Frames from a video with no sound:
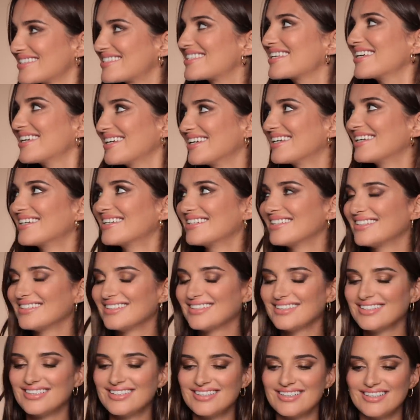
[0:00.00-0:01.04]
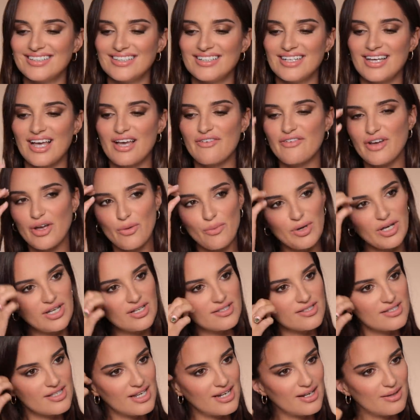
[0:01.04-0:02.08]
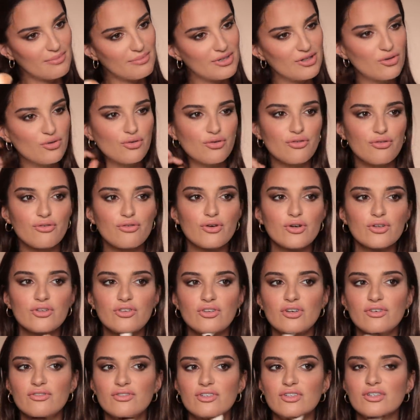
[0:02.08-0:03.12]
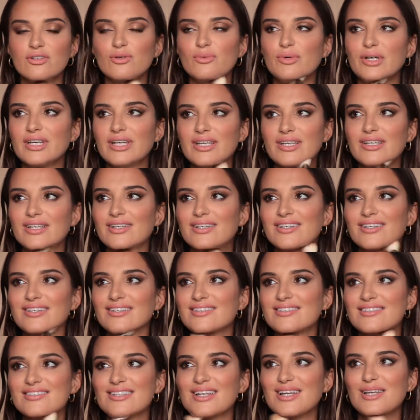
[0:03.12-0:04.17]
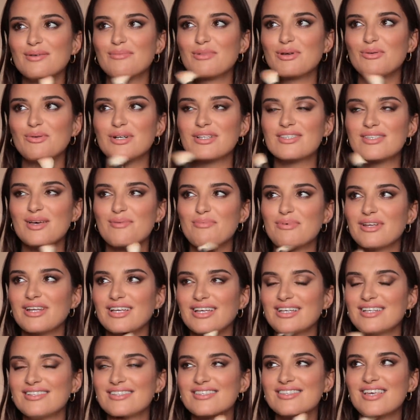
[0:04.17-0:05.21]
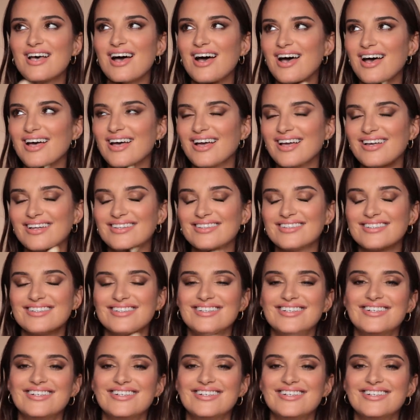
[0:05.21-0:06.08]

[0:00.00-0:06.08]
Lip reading: See, every week it's telling me the fruit of the week. It's telling me what's happening inside.